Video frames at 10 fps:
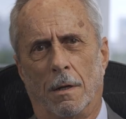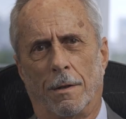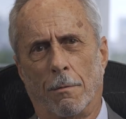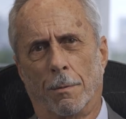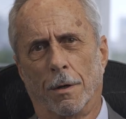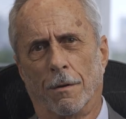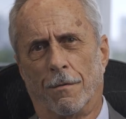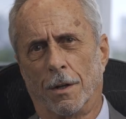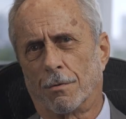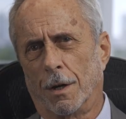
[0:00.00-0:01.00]
That would bring the
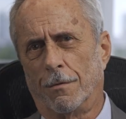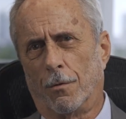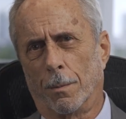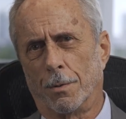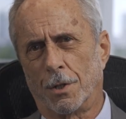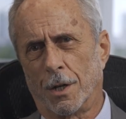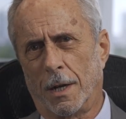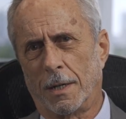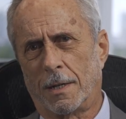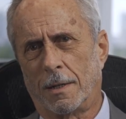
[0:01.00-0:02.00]
funds rate to
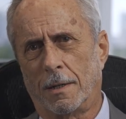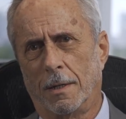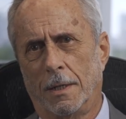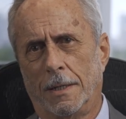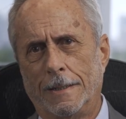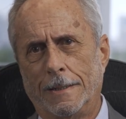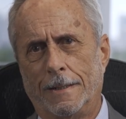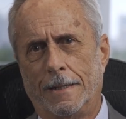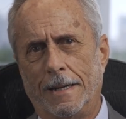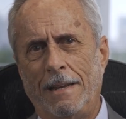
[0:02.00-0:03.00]
4%.
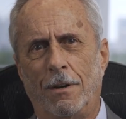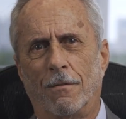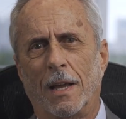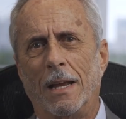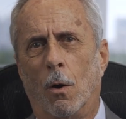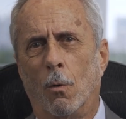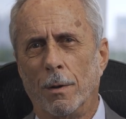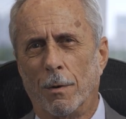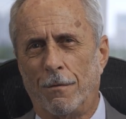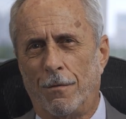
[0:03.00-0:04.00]
Even if they only
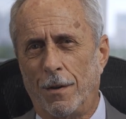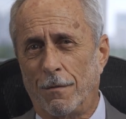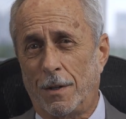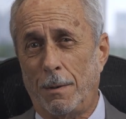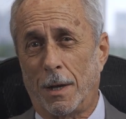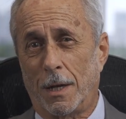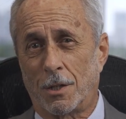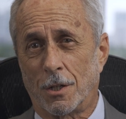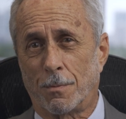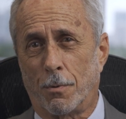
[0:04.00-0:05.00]
went 50
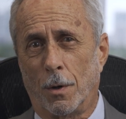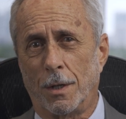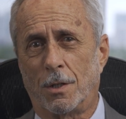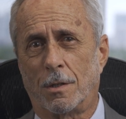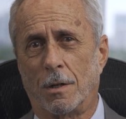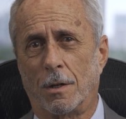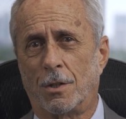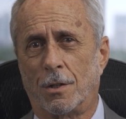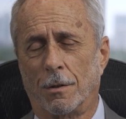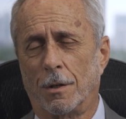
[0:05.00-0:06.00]
basis points, there's
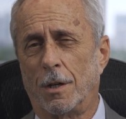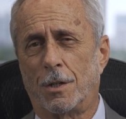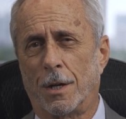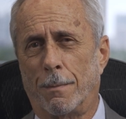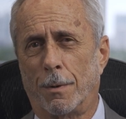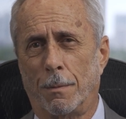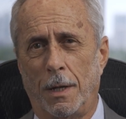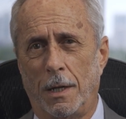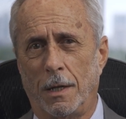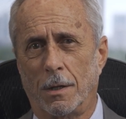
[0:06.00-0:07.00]
still the December
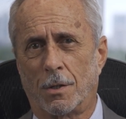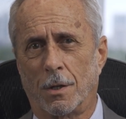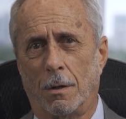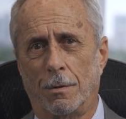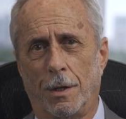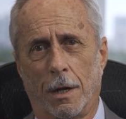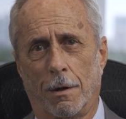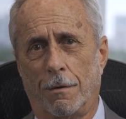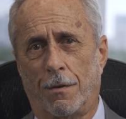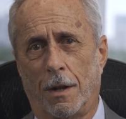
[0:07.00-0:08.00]
meeting, so
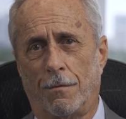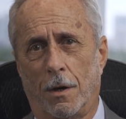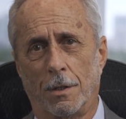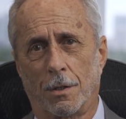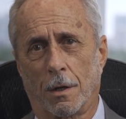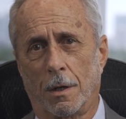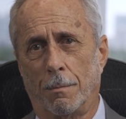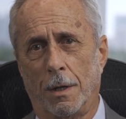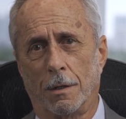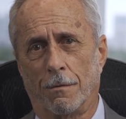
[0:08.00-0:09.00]
year-end Fed funds are going to
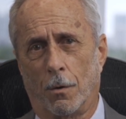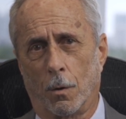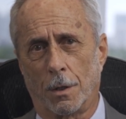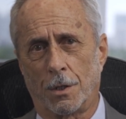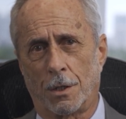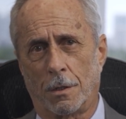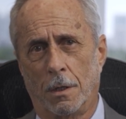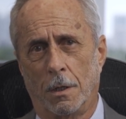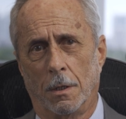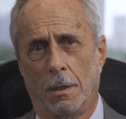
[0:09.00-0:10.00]
be in the fours,
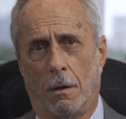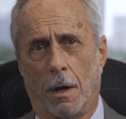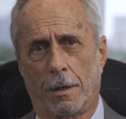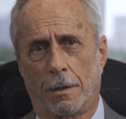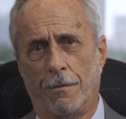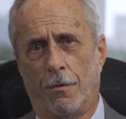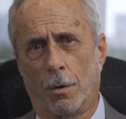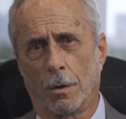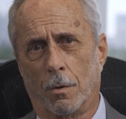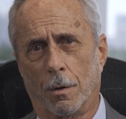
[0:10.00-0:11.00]
likely
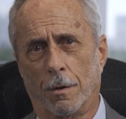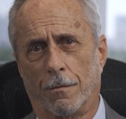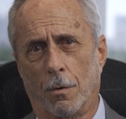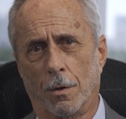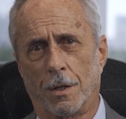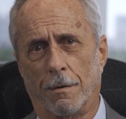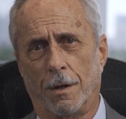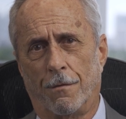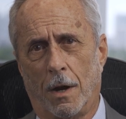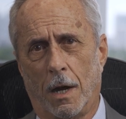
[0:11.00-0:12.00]
4.25 to
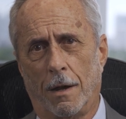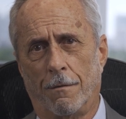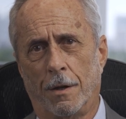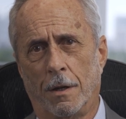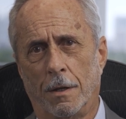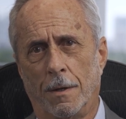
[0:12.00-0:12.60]
4.75.